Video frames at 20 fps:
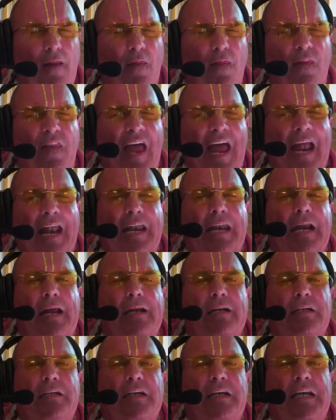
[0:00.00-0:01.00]
then
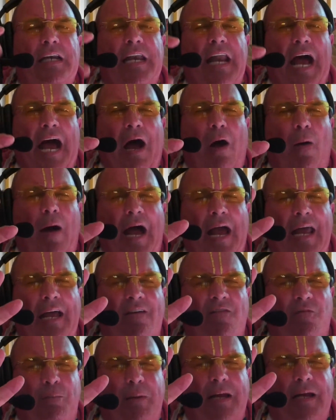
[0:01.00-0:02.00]
now I
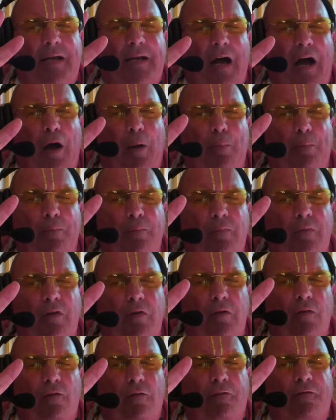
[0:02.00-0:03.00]
have become
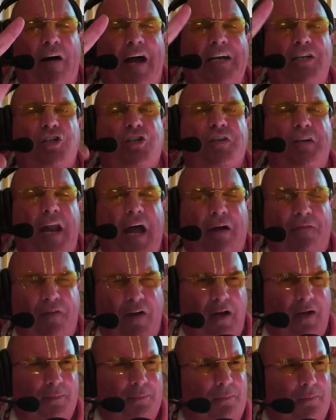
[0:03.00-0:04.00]

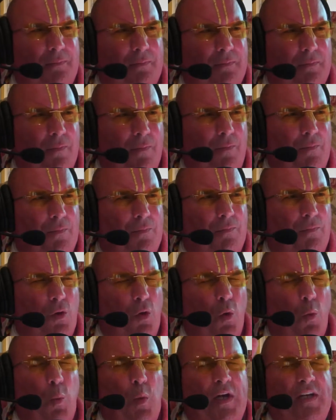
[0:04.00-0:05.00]
Vaishnava,
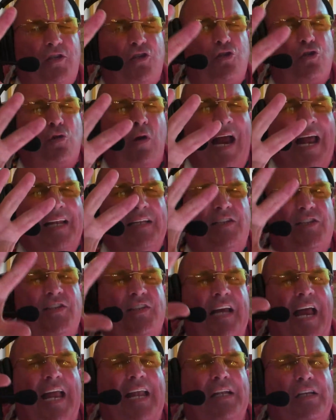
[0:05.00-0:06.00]
which
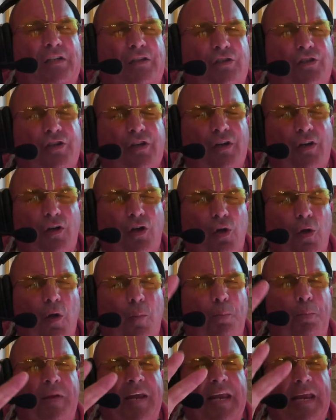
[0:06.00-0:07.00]
transcends
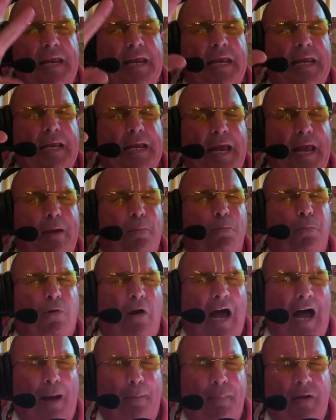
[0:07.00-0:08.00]
being a
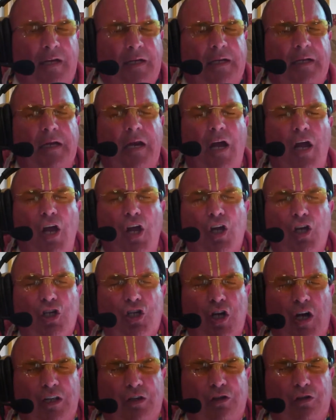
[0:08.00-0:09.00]
Brahman,
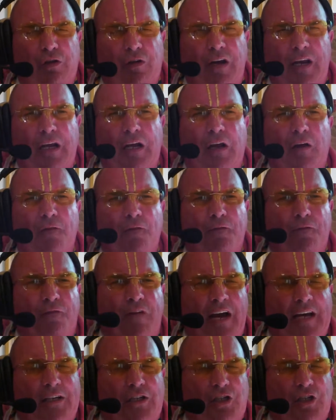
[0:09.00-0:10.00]
Kshatriya,
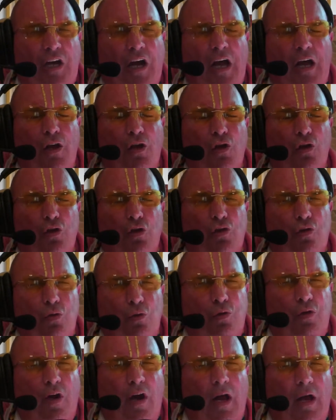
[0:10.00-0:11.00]
Vaishya,
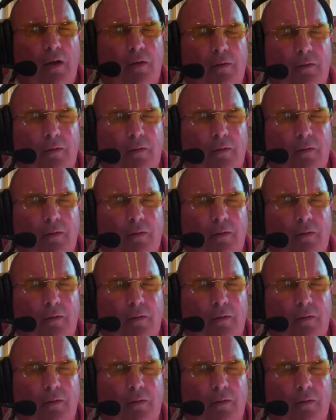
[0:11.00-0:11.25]
Shudra.